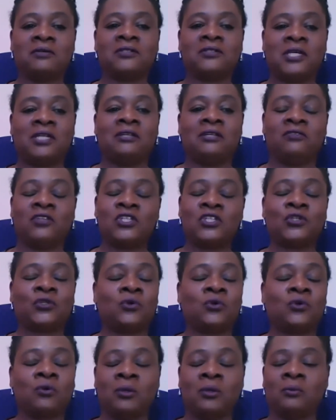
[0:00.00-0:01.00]
telling this
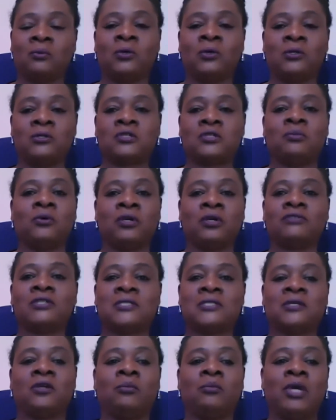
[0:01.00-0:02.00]
story once more after
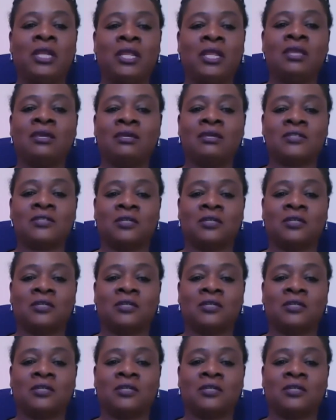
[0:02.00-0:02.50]
so many years,